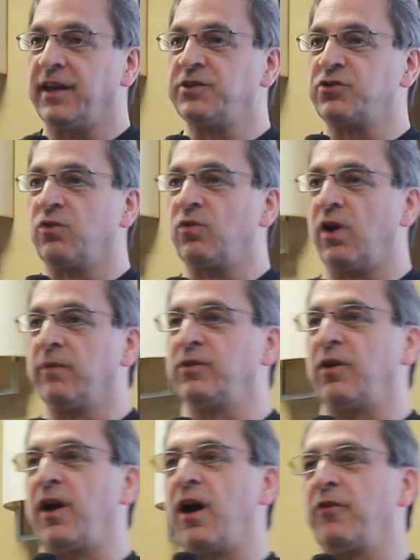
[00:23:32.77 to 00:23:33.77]
Angel
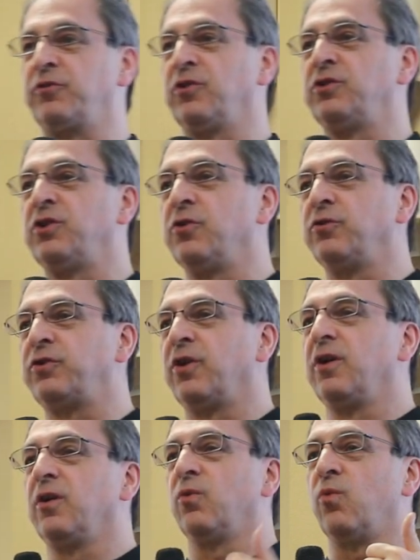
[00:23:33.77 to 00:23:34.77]
ROMs often use
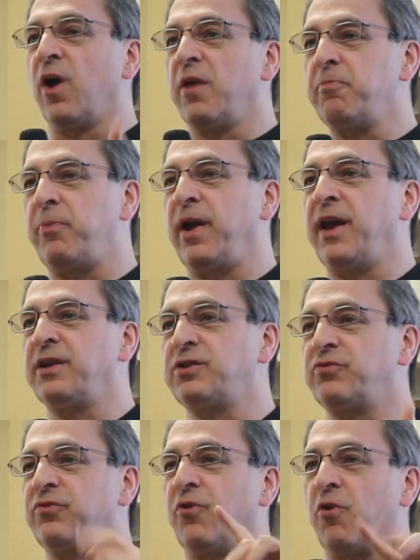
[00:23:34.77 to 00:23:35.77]
one
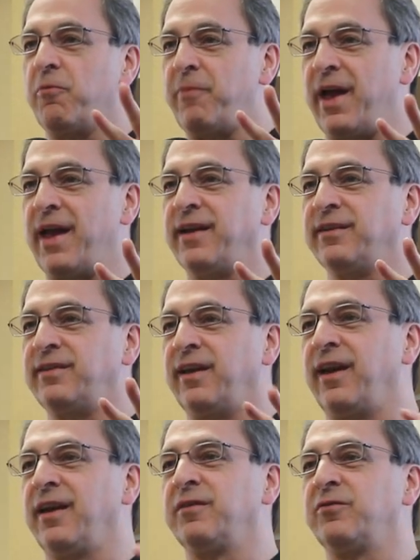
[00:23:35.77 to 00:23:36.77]
page, 4 banks,
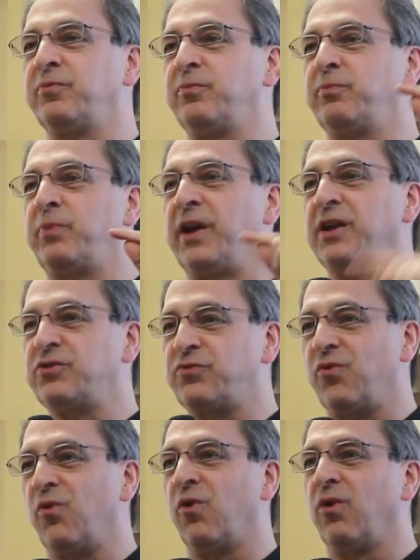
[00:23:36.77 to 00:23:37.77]
and page
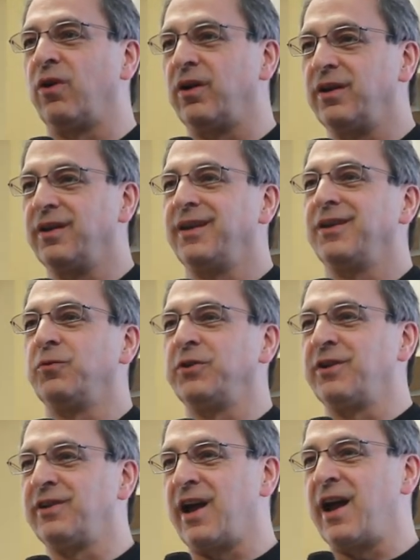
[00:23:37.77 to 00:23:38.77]
4
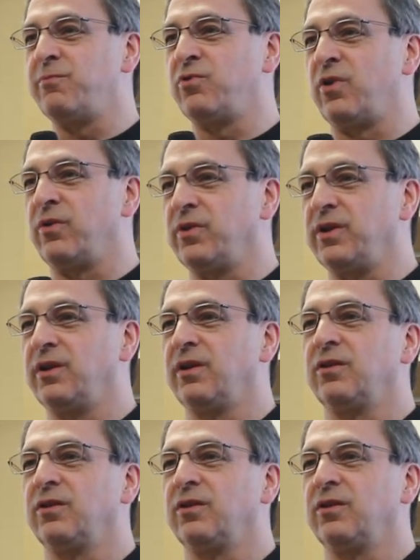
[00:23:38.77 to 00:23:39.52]
with a library.